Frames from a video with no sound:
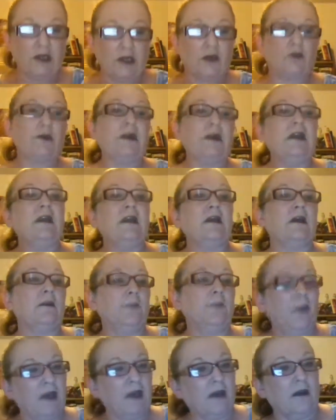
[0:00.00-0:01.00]
green,
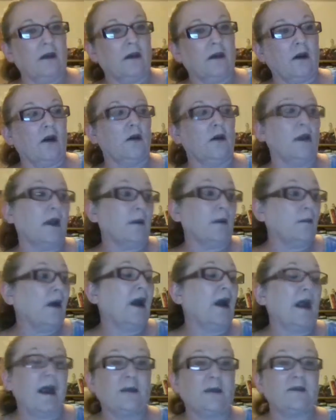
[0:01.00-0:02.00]
and pink are like
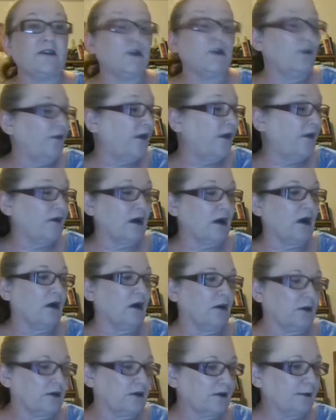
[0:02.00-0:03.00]
my absolute favorite
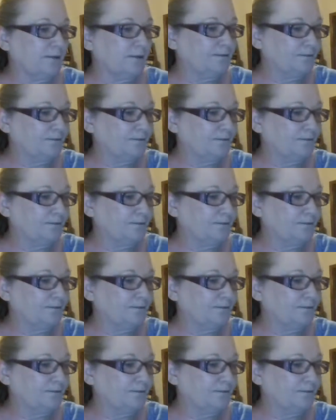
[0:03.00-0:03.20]
colors.